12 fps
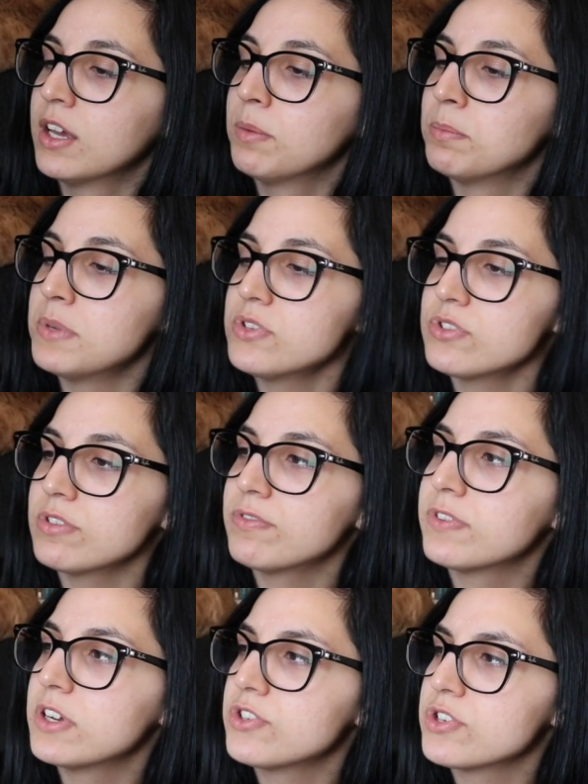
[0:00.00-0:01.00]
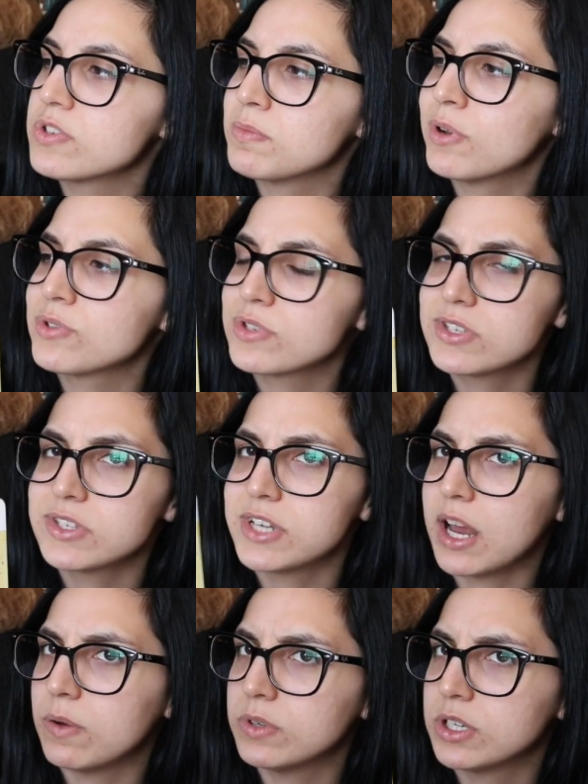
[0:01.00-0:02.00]
Mr. Fish is most
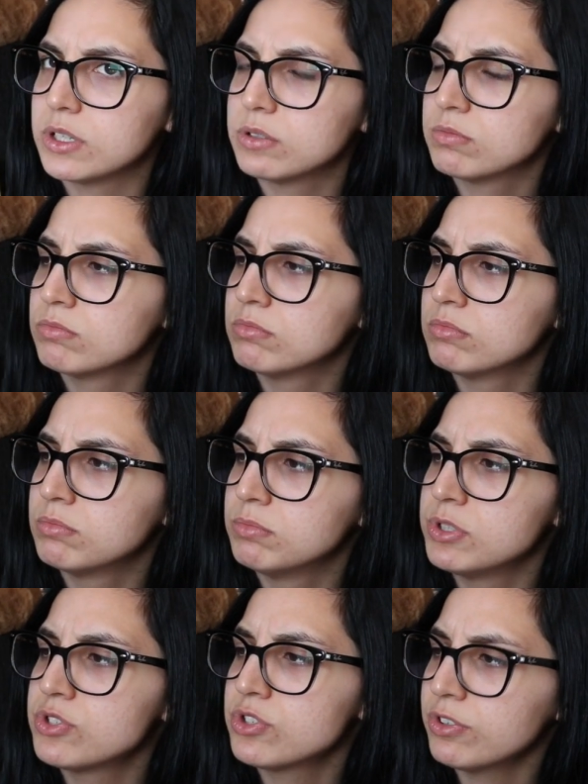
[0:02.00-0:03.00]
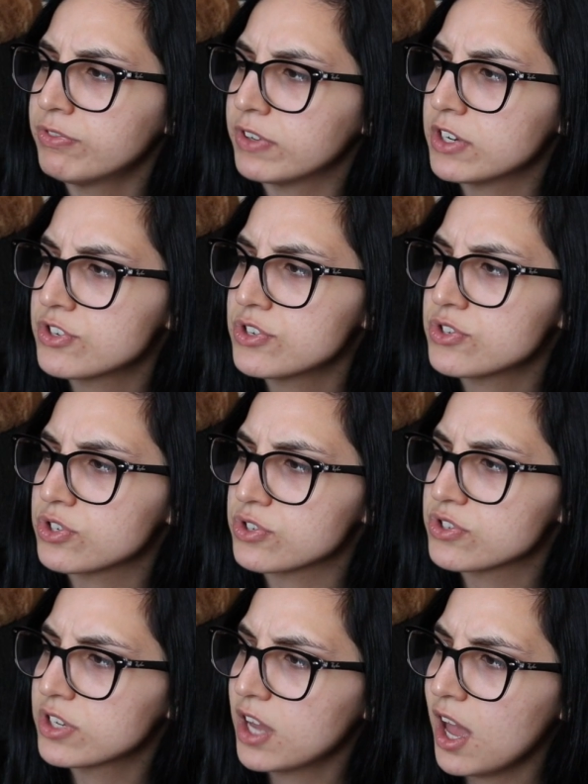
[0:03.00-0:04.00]
astounded. Mr. Fish is
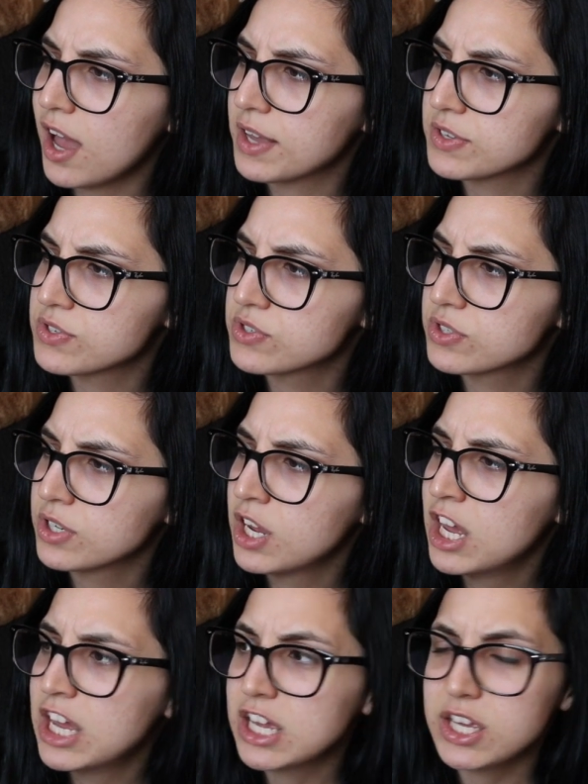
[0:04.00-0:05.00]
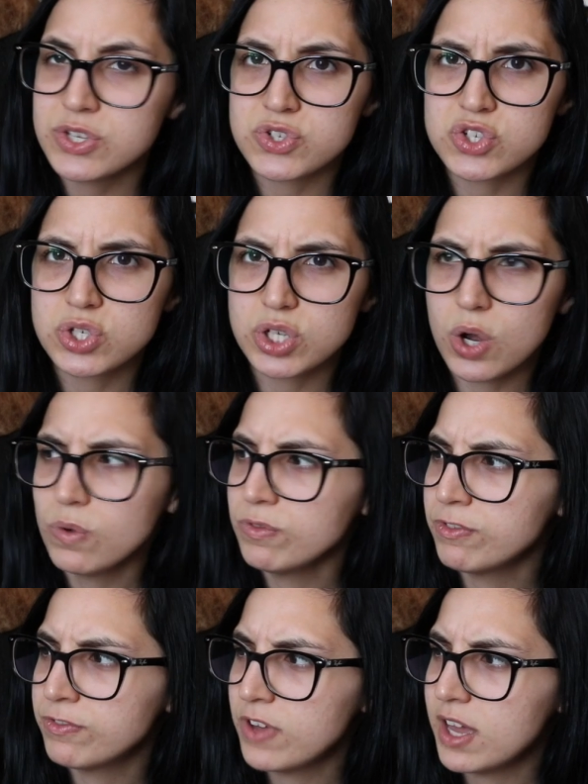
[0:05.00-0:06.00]
just aghast. He is
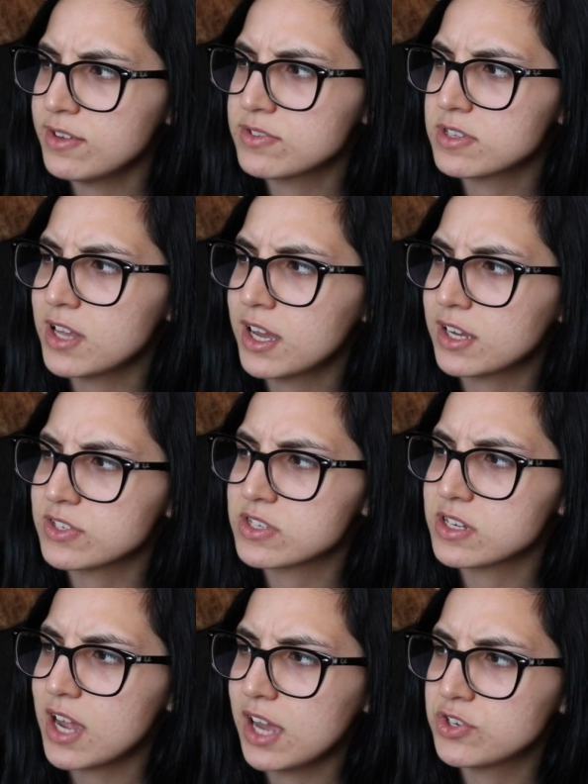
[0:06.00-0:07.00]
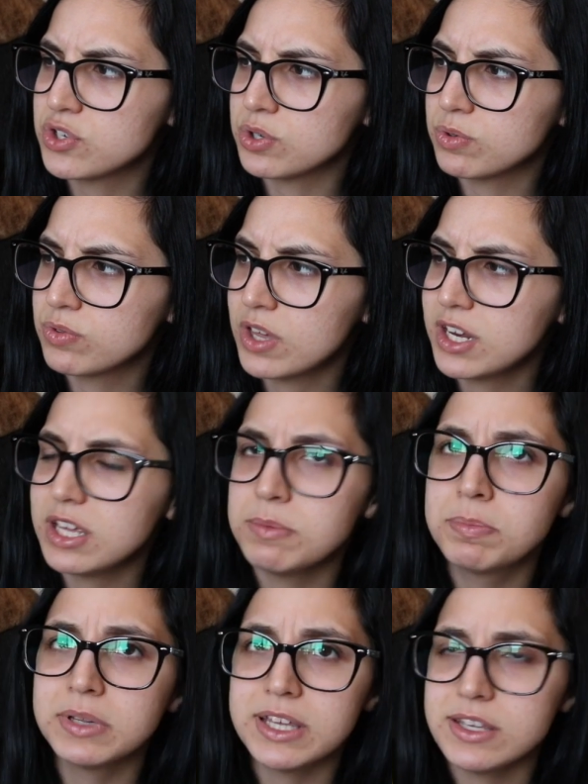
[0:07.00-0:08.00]
stone-faced like a statue. Then he
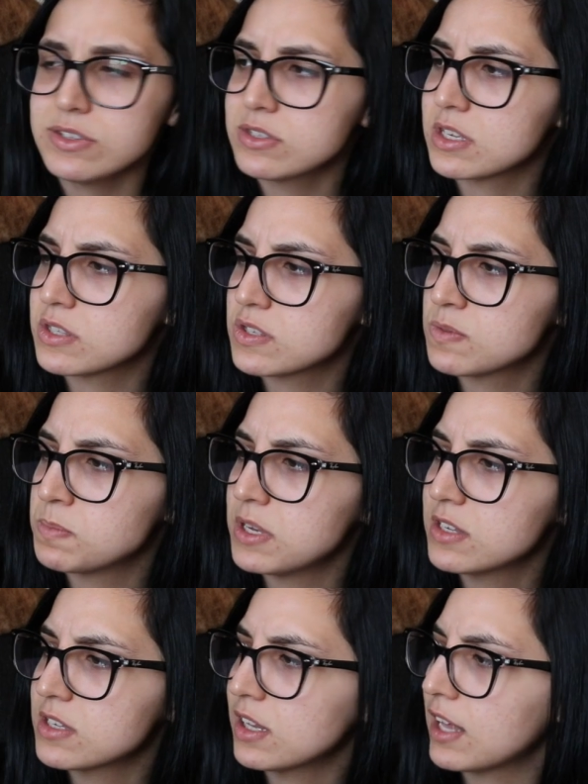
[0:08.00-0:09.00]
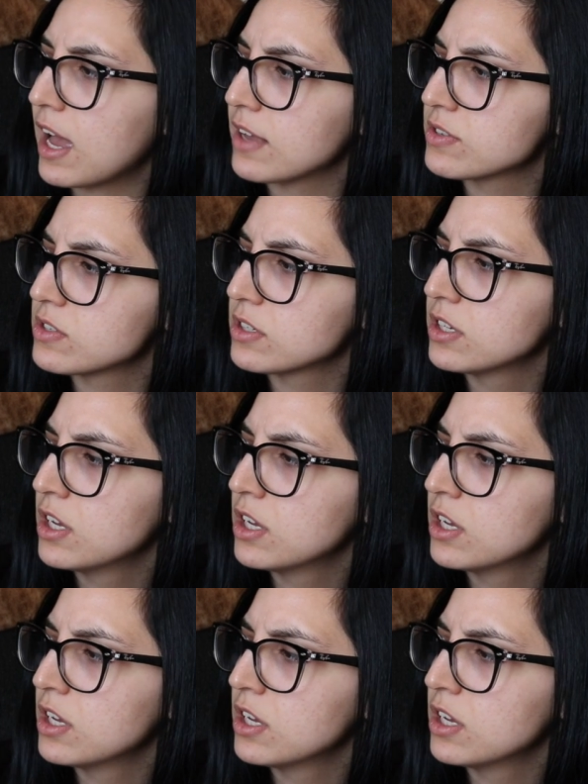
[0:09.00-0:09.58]
blinks and speaks at last.